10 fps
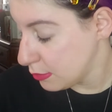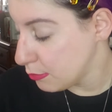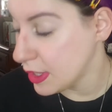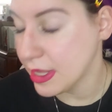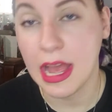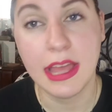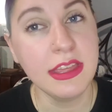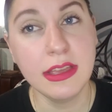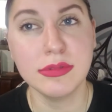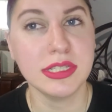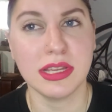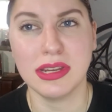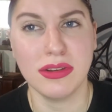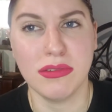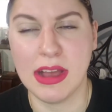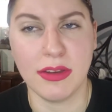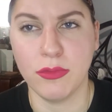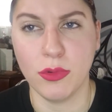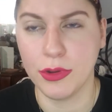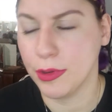but I think I'm just gonna go out
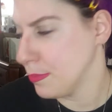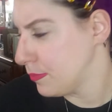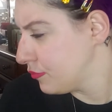of order.